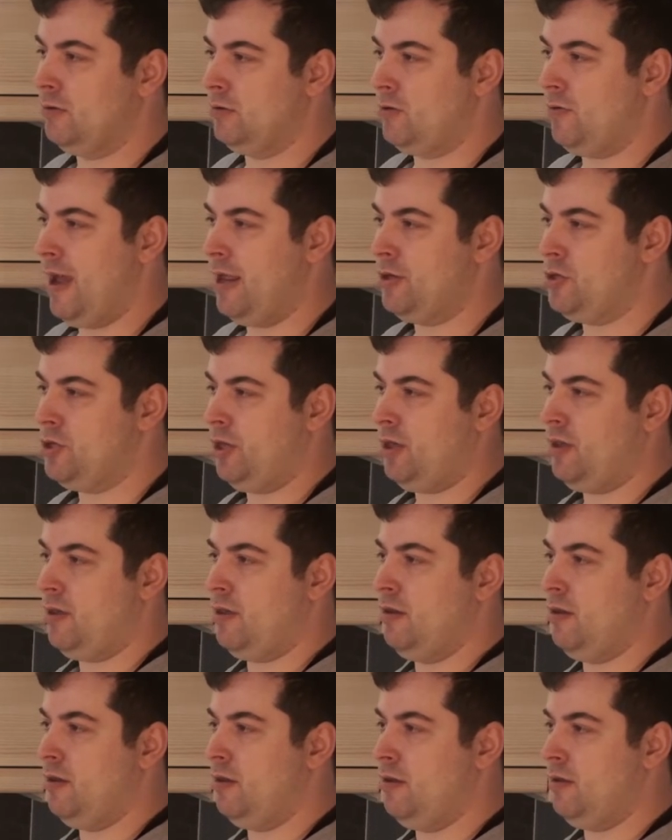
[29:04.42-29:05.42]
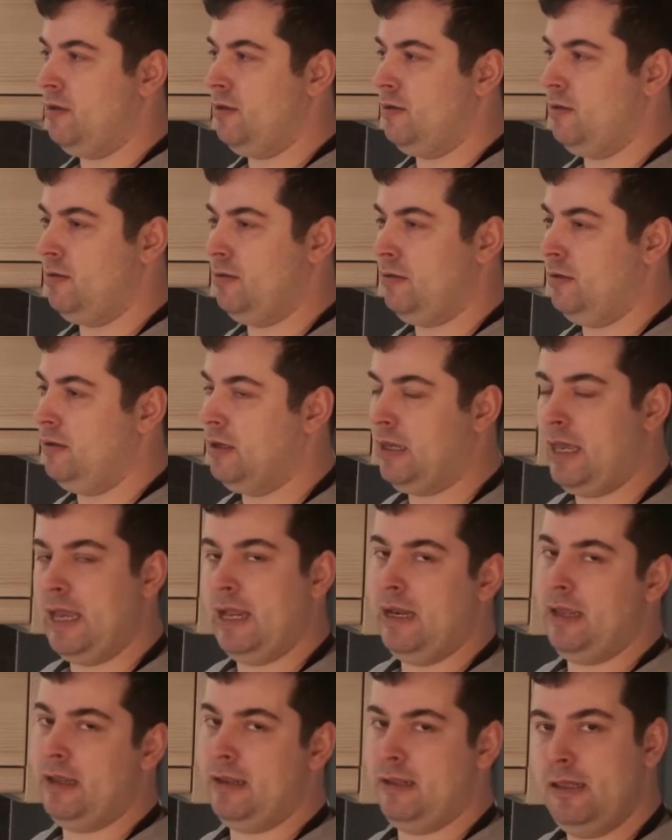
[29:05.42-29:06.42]
tragic in
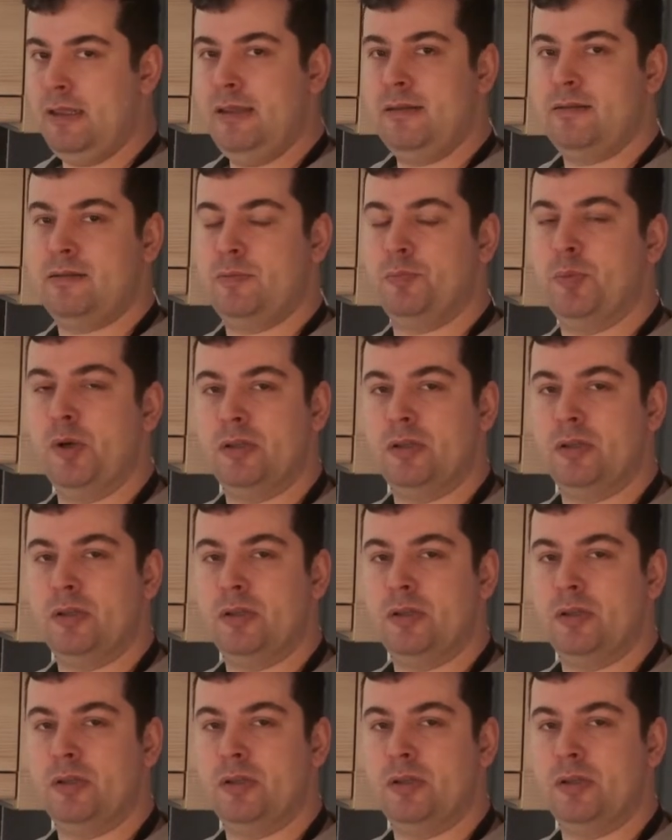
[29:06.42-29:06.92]
killing yeast,